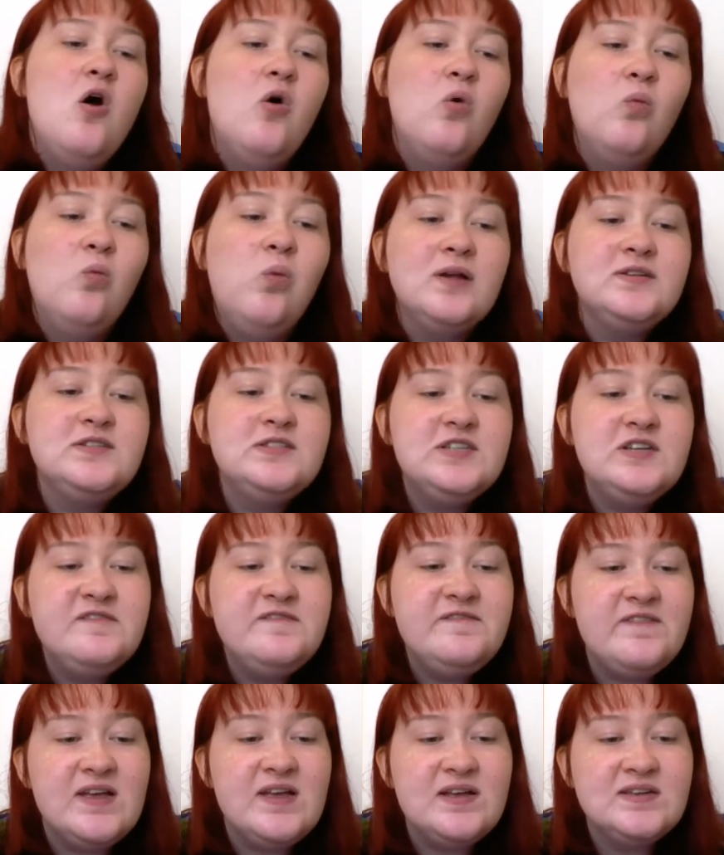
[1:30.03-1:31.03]
What do you
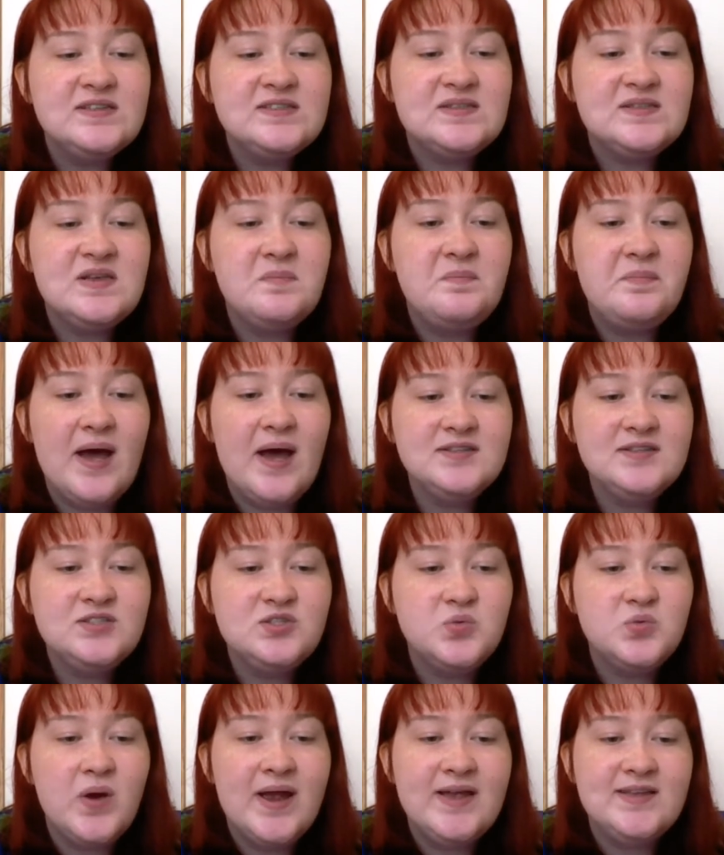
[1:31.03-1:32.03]
feel is the
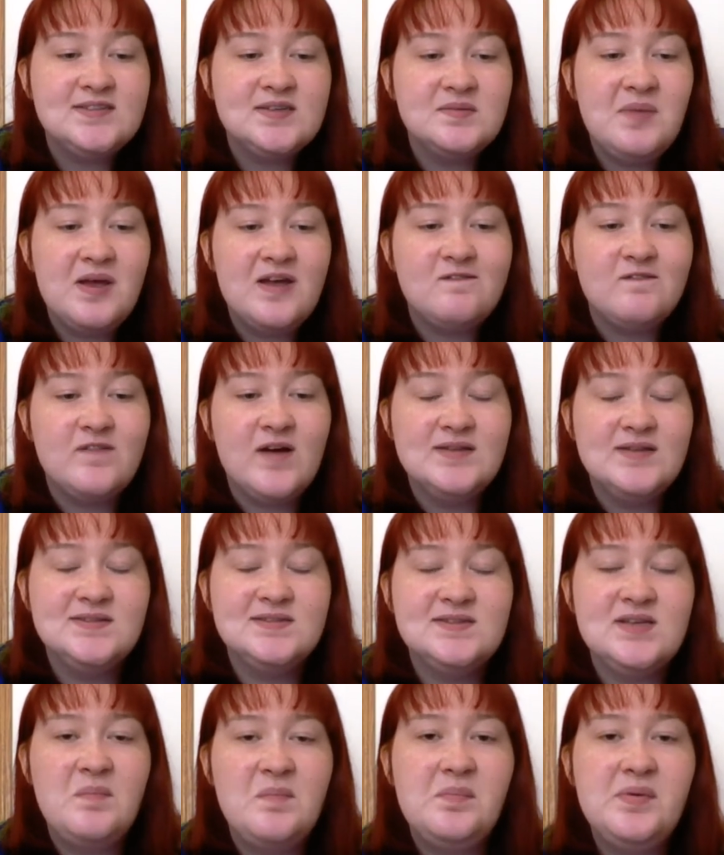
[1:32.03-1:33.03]
best way to make
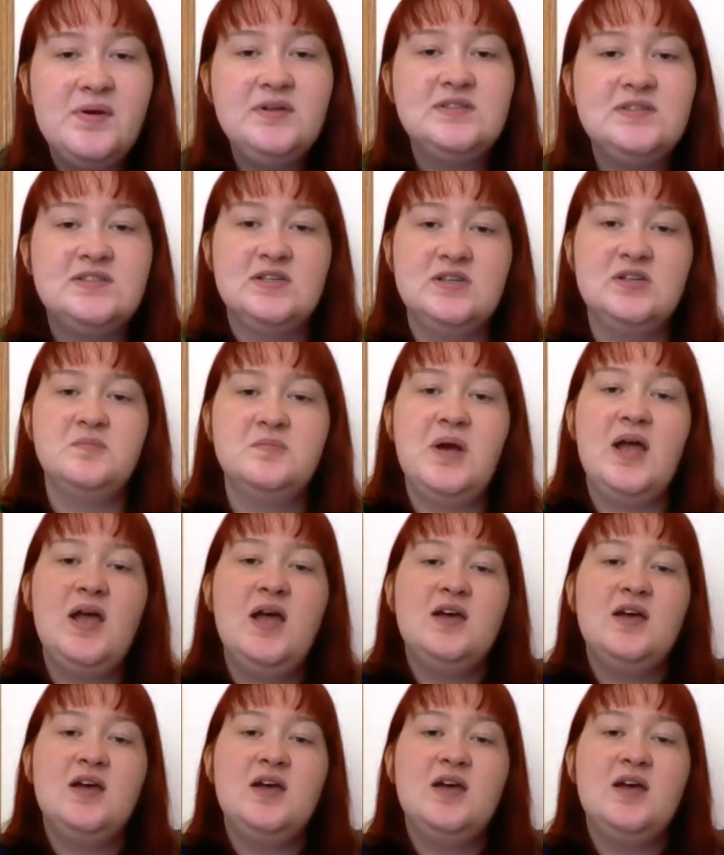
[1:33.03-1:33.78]
friends on BookTube?